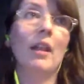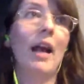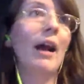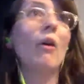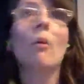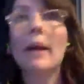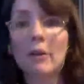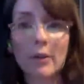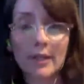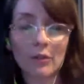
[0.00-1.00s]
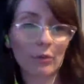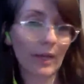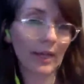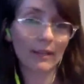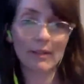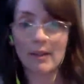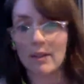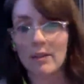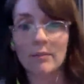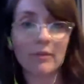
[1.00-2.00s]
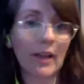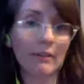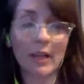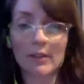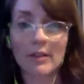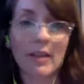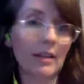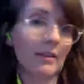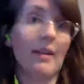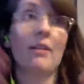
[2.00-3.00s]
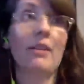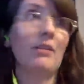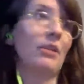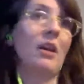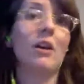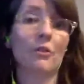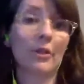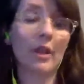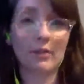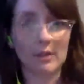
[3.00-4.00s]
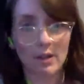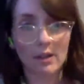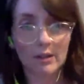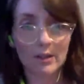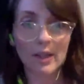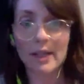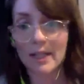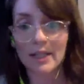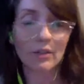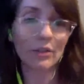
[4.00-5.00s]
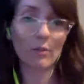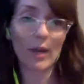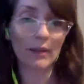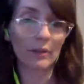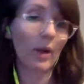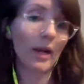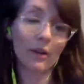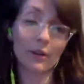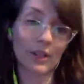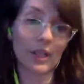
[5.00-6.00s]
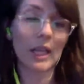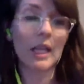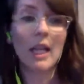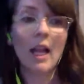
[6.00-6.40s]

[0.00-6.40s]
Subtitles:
how am I going to raise the $5,000, $10,000, $100,000 that I need to do X, Y, or Z?